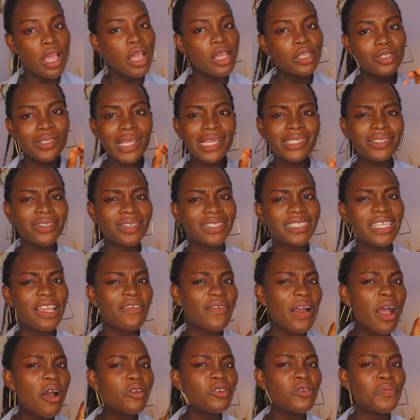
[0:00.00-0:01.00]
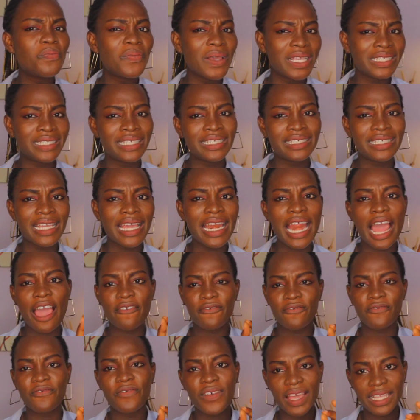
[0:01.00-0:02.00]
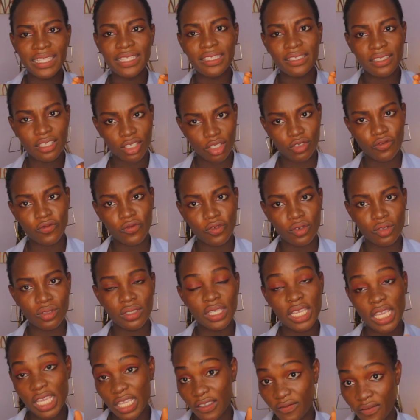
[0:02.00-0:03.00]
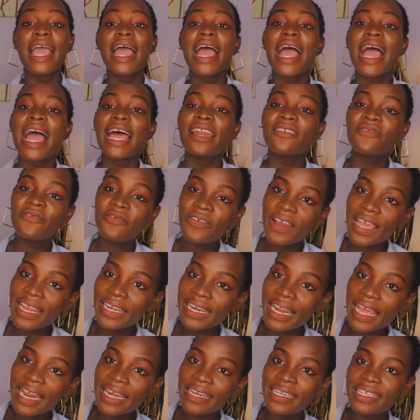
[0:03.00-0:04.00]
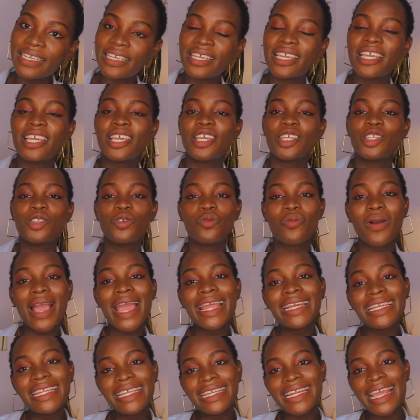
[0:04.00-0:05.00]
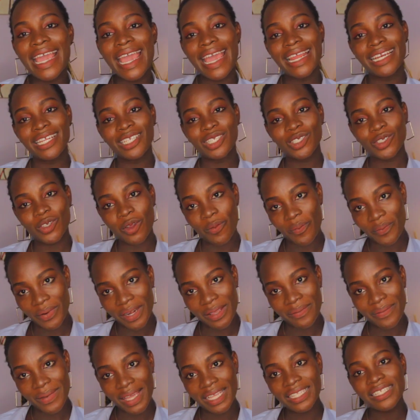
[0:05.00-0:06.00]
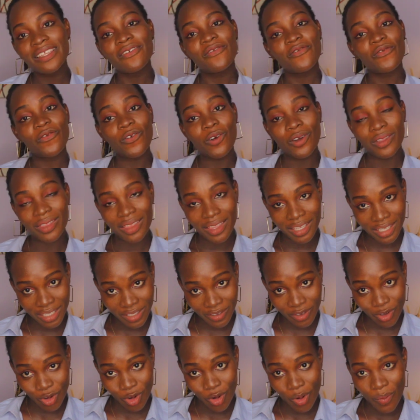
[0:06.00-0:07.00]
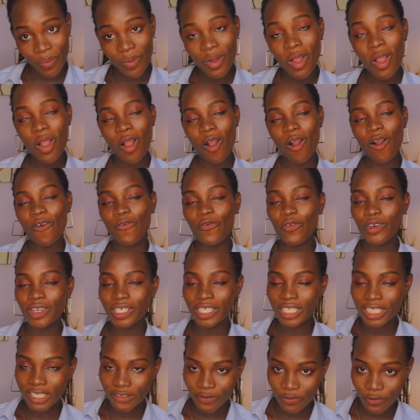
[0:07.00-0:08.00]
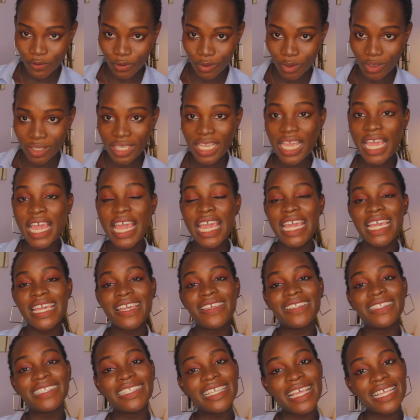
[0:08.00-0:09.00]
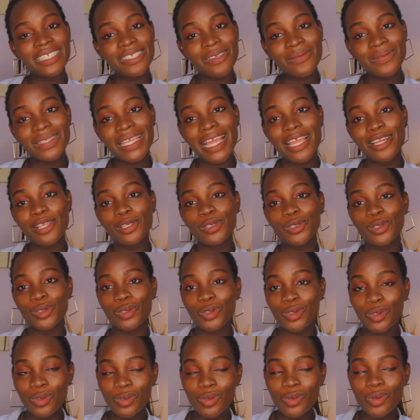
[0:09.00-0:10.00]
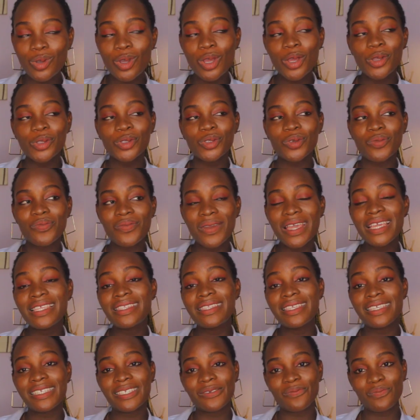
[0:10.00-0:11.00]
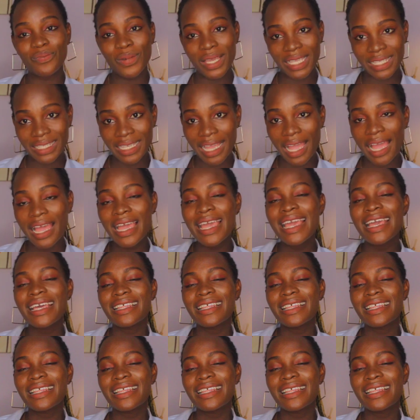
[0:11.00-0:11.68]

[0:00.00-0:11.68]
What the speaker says: So ask yourself, how do pesticide affect this fruit? And finally, do I need any supplement for this crop or for this fruit? Is there something I need to do to make this better?